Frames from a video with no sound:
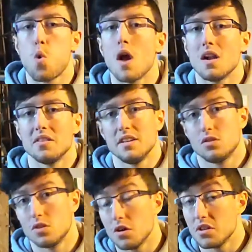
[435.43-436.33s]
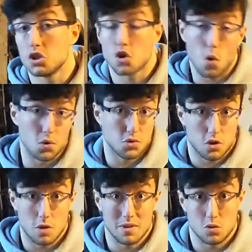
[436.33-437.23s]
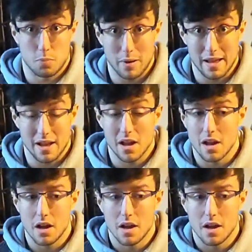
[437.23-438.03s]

quality tonnage also come into play.